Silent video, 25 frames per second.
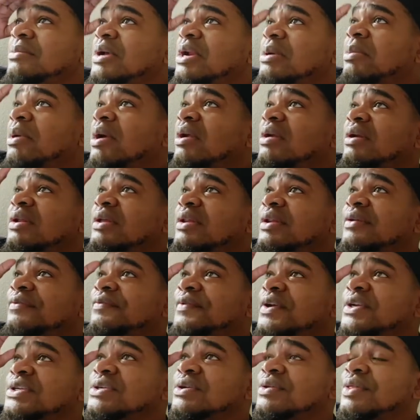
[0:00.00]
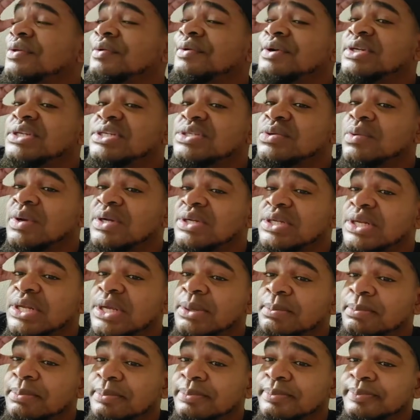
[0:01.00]
But apparently the French authorities wanted
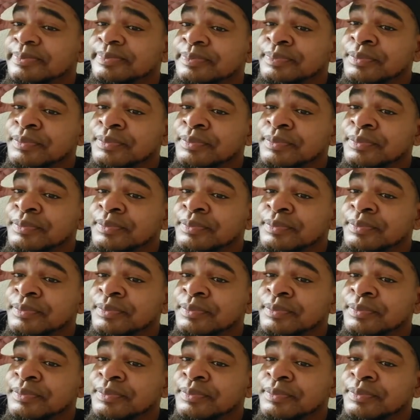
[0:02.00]
him.